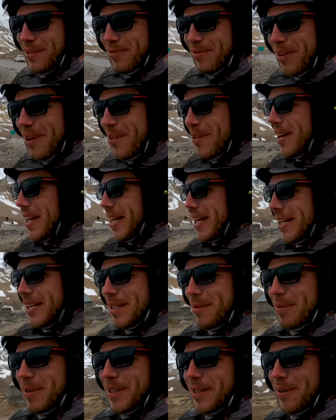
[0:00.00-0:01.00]
very
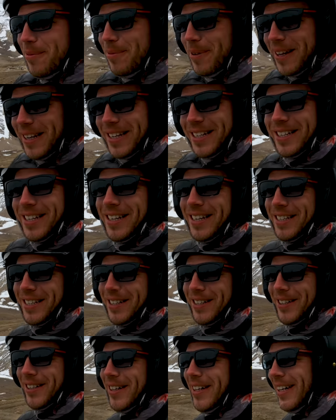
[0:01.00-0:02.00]
special place,
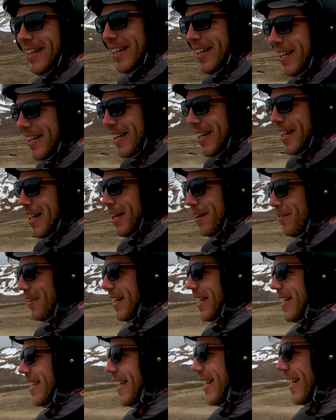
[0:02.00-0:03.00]
so
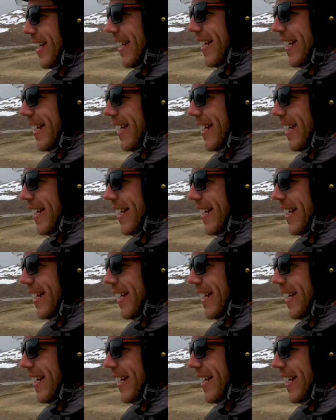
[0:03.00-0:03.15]
loving it.